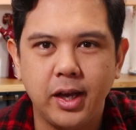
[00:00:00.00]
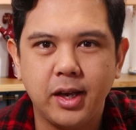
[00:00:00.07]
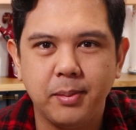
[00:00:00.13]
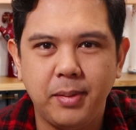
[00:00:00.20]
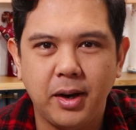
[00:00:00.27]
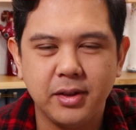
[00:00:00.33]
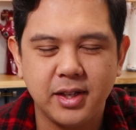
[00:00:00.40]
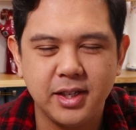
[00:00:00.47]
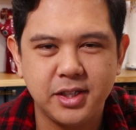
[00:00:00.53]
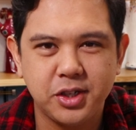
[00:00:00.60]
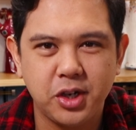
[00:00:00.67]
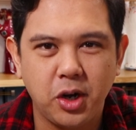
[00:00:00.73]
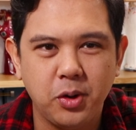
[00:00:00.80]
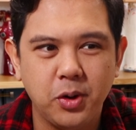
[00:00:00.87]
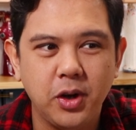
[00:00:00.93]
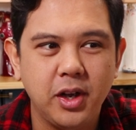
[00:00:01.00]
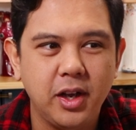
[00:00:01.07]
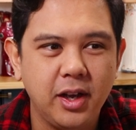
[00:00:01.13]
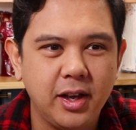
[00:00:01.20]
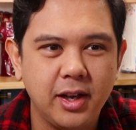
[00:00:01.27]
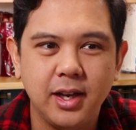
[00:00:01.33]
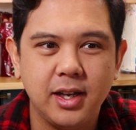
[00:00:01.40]
like about this show
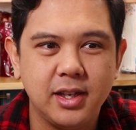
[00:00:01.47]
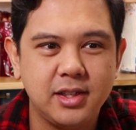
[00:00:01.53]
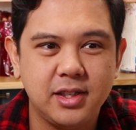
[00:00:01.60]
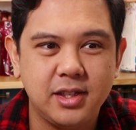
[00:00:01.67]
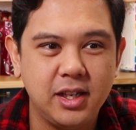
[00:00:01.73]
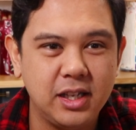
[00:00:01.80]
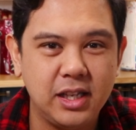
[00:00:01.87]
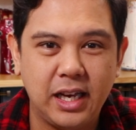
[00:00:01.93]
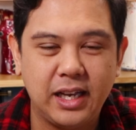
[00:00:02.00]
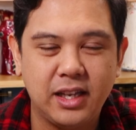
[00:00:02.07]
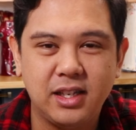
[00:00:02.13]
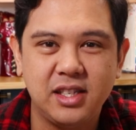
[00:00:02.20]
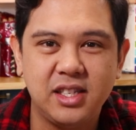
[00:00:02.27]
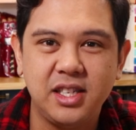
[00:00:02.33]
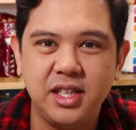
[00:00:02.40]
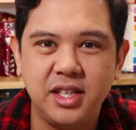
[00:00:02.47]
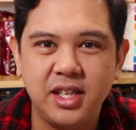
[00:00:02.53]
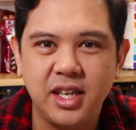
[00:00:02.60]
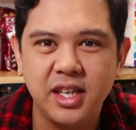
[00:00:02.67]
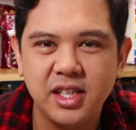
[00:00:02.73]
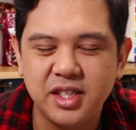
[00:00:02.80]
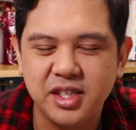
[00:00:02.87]
is the like
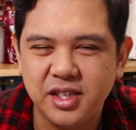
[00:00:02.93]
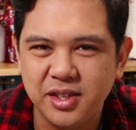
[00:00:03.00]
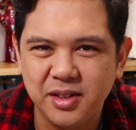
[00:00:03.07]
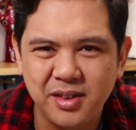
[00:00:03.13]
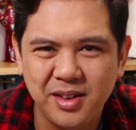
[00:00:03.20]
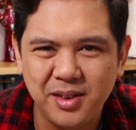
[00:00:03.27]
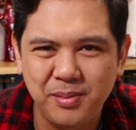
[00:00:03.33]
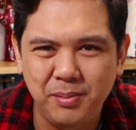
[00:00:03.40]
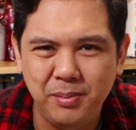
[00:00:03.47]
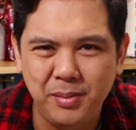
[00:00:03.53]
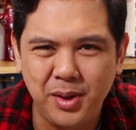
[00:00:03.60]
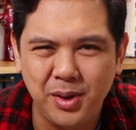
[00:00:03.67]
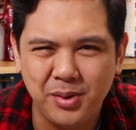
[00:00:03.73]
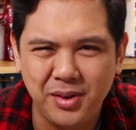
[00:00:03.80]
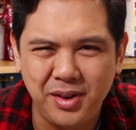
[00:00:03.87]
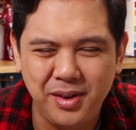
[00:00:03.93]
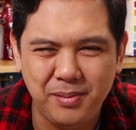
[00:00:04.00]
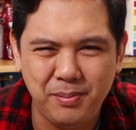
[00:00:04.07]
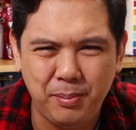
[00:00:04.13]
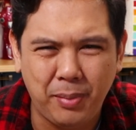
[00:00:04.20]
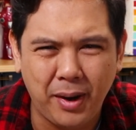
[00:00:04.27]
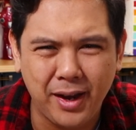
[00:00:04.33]
teenage
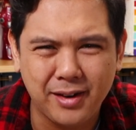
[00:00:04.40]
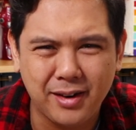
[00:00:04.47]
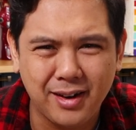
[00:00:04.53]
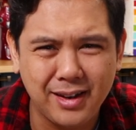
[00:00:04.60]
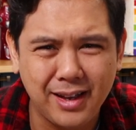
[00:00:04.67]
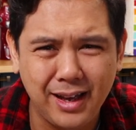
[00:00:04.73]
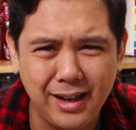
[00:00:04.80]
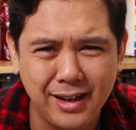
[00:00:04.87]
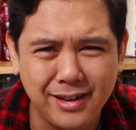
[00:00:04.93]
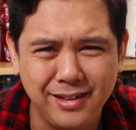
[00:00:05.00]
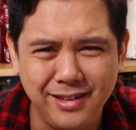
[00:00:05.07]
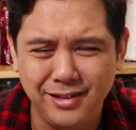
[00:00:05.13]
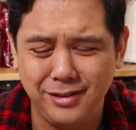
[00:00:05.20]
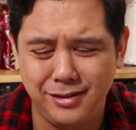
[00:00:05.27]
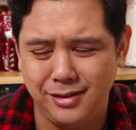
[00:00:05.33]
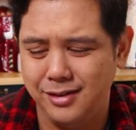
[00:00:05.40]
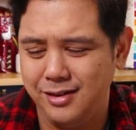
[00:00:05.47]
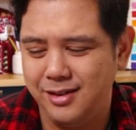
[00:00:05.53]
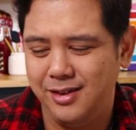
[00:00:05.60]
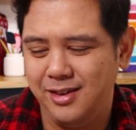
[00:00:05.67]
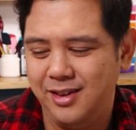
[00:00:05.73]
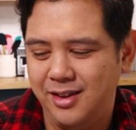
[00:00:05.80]
mutant biker gang.
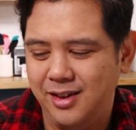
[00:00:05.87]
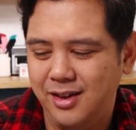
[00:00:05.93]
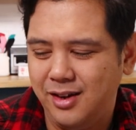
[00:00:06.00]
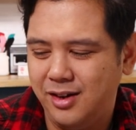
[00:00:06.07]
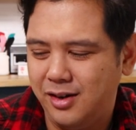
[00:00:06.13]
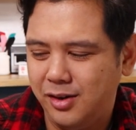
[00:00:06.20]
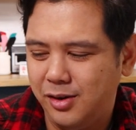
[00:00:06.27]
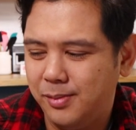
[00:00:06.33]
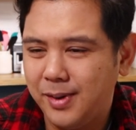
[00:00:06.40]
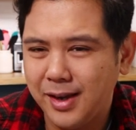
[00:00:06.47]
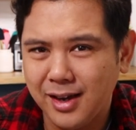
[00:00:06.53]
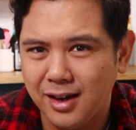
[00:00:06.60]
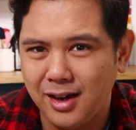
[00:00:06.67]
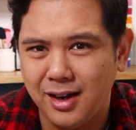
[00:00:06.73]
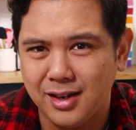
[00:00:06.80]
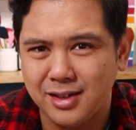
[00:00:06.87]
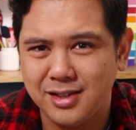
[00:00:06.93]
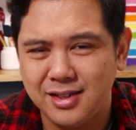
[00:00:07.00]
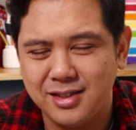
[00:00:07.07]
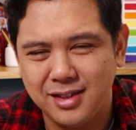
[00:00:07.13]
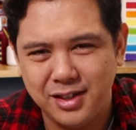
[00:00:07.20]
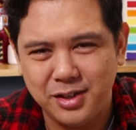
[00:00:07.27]
Oh my
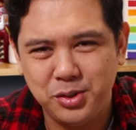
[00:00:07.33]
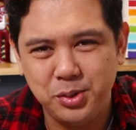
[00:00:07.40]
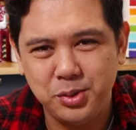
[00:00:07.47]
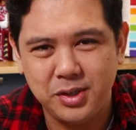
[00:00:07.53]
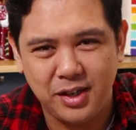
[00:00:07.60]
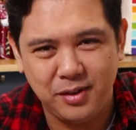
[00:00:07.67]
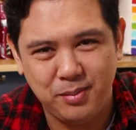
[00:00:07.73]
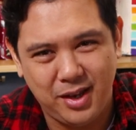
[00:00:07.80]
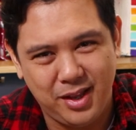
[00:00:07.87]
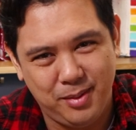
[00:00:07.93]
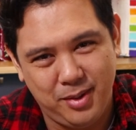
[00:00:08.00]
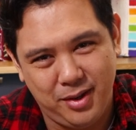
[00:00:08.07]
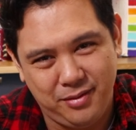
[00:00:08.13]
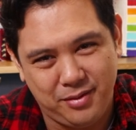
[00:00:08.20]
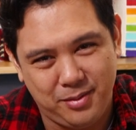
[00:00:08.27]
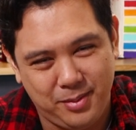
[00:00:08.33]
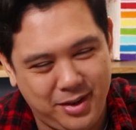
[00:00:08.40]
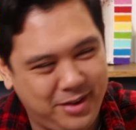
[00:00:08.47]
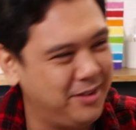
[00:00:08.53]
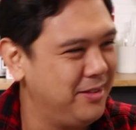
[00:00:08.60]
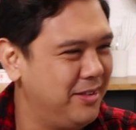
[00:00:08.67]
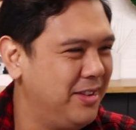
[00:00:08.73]
gosh, it's like too Saved by the Bell for me.
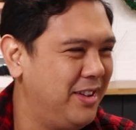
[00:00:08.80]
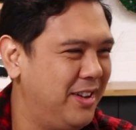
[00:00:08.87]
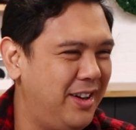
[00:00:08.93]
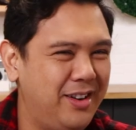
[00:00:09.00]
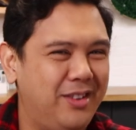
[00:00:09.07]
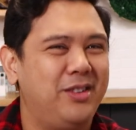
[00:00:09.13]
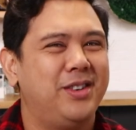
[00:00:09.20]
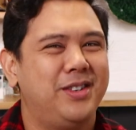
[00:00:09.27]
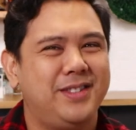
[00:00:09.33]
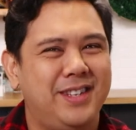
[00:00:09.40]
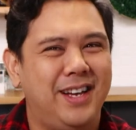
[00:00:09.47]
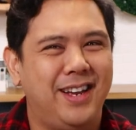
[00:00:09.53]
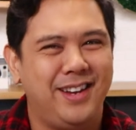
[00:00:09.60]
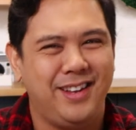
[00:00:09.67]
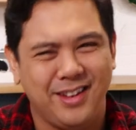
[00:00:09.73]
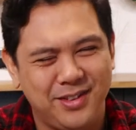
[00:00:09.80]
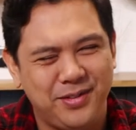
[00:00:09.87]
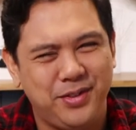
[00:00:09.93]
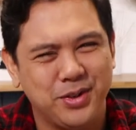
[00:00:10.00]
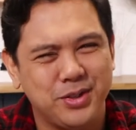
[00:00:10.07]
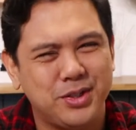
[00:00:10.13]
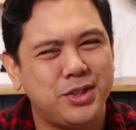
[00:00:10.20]
I don't understand it. It
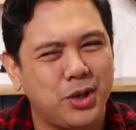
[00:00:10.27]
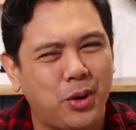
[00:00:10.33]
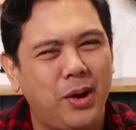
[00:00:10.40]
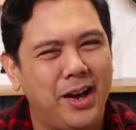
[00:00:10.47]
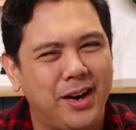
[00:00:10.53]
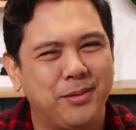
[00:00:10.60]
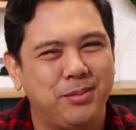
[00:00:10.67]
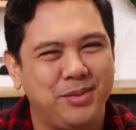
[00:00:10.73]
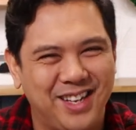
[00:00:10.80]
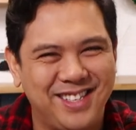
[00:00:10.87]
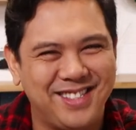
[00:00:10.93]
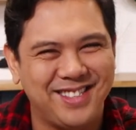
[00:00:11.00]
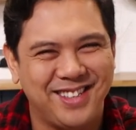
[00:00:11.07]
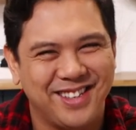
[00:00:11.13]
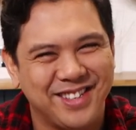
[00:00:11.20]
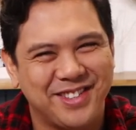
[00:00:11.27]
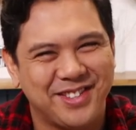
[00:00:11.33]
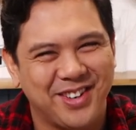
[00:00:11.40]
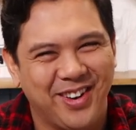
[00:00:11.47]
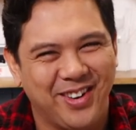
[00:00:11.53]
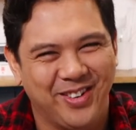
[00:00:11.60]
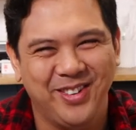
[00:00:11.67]
feels so out of place in this
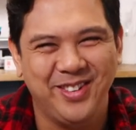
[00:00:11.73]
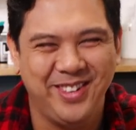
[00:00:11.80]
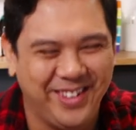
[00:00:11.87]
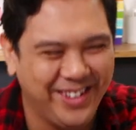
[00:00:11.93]
show.